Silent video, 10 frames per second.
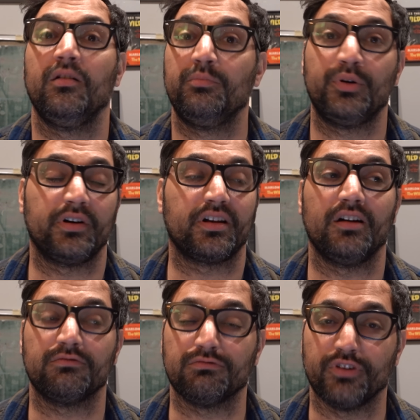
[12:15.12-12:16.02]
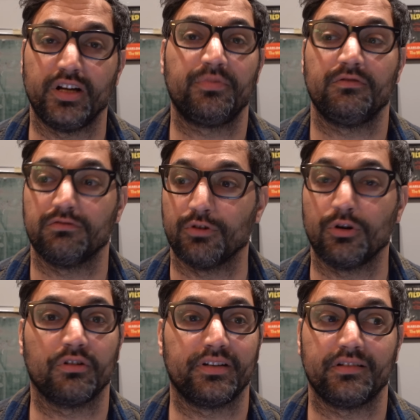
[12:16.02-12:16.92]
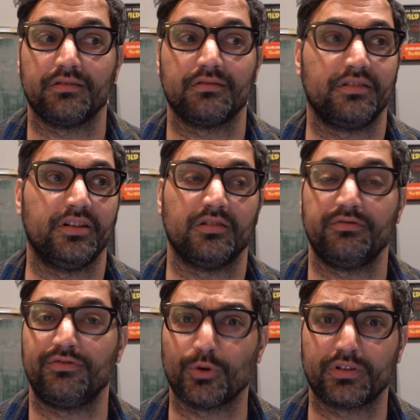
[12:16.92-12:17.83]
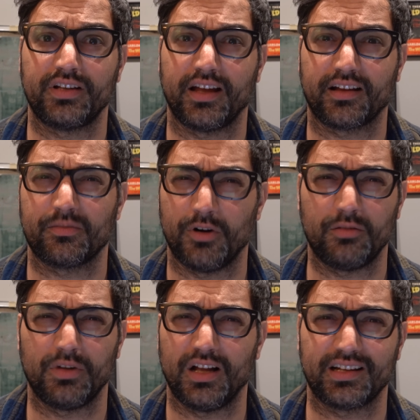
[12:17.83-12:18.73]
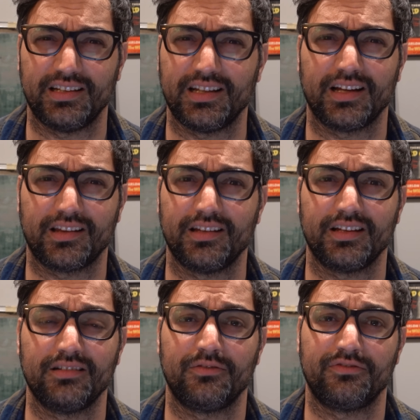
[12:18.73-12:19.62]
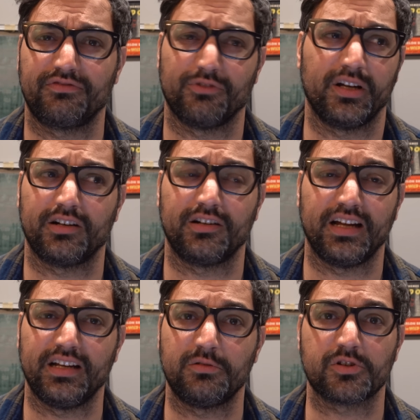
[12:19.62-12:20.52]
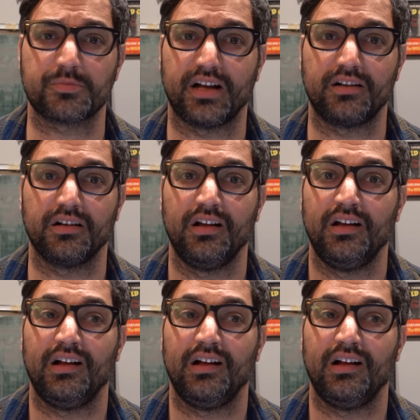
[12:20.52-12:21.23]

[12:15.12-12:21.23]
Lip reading: Put a rip-roaring, you know, Vortex small block in that thing, 380 horsepower,